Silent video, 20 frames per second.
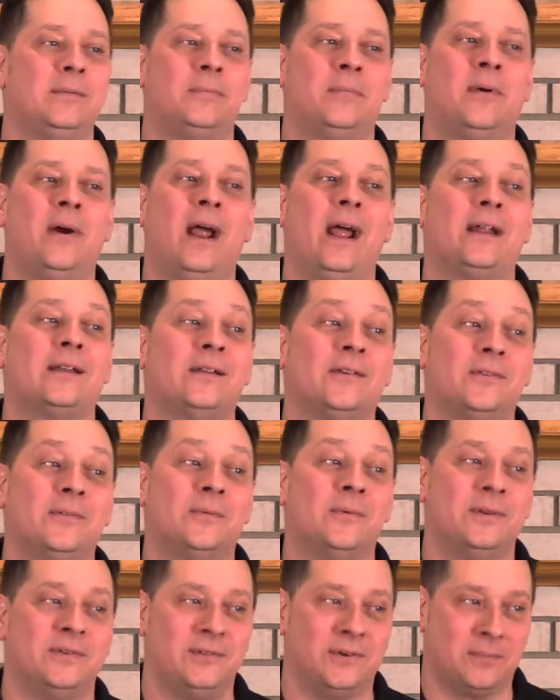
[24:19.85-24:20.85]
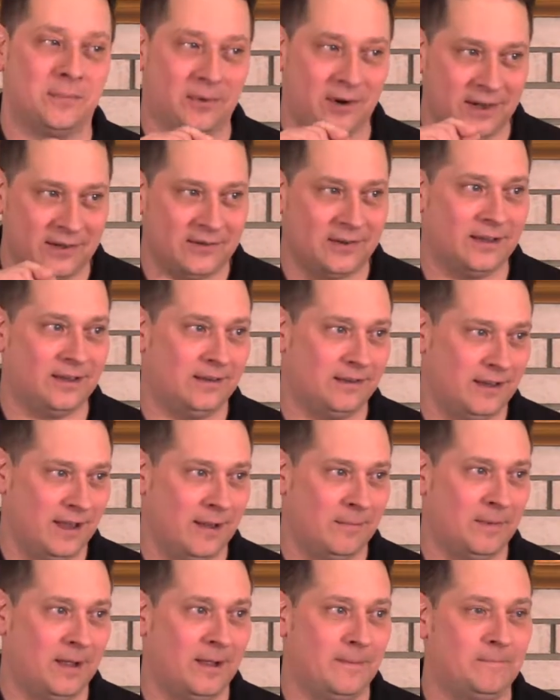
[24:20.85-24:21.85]
Practice what you're preaching.
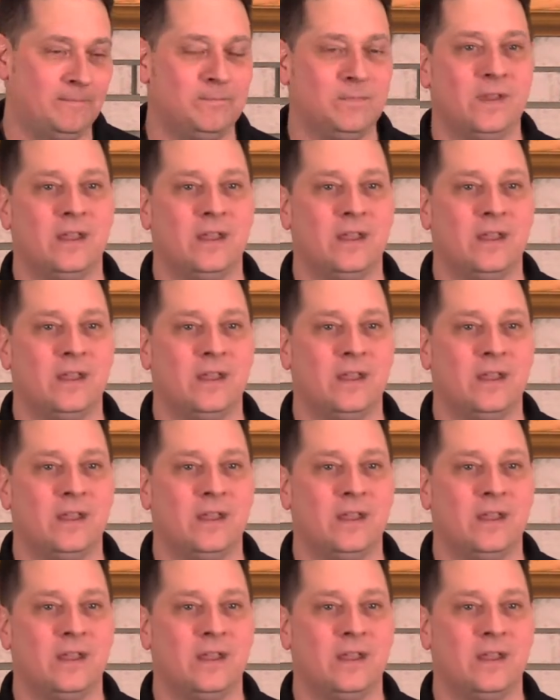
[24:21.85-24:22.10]
Amen.